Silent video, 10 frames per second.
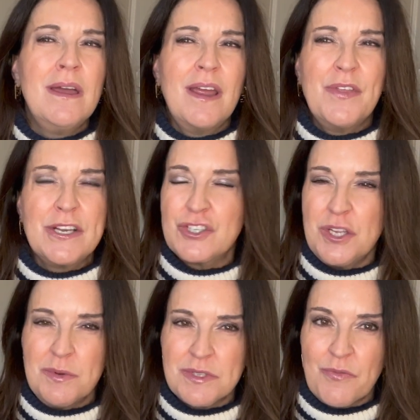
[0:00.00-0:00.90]
I think
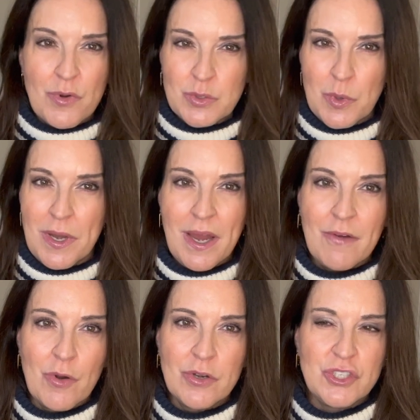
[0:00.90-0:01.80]
she was the first one I
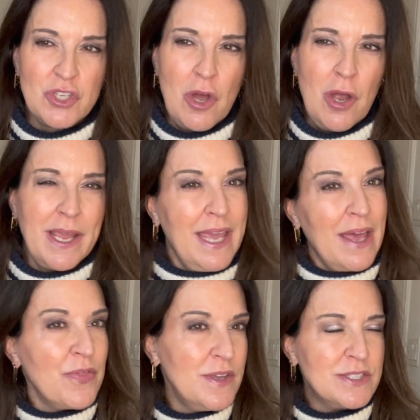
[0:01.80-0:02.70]
ever saw
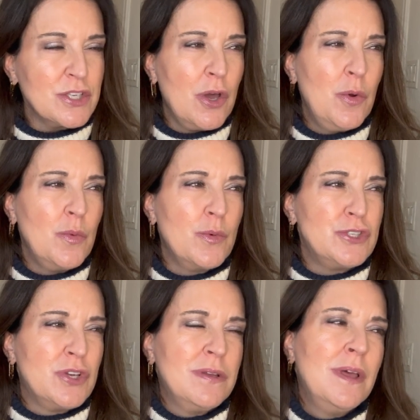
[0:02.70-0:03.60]
get this coat, which